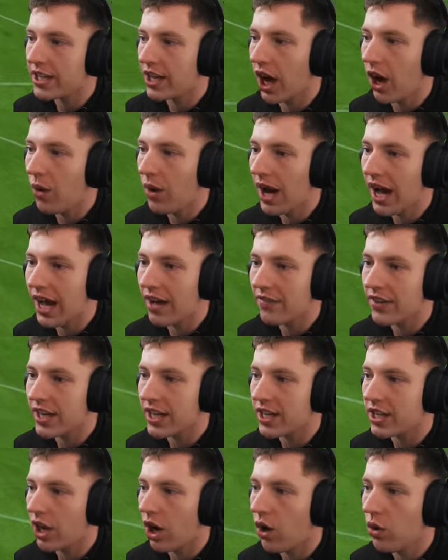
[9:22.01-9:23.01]
go,
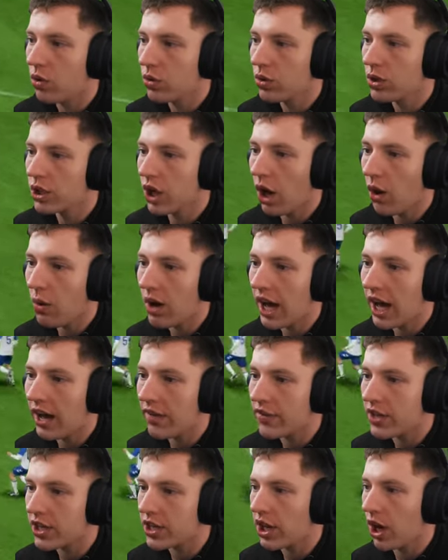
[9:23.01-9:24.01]
Harvey, go. Go,
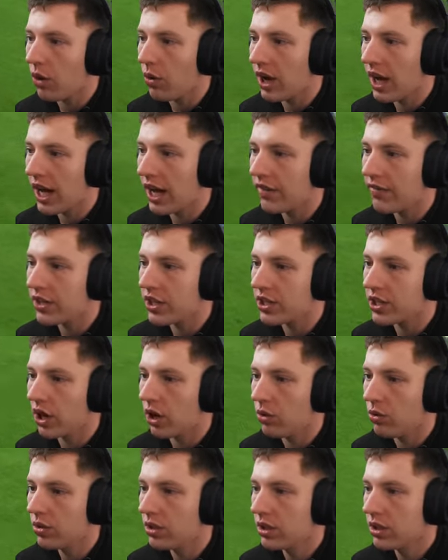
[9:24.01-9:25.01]
Harvey, go, Harvey,
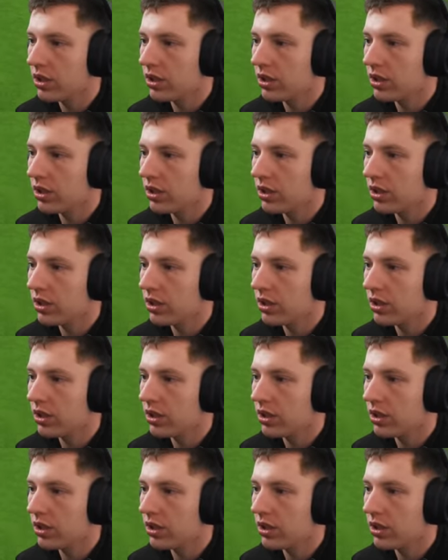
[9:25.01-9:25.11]
go.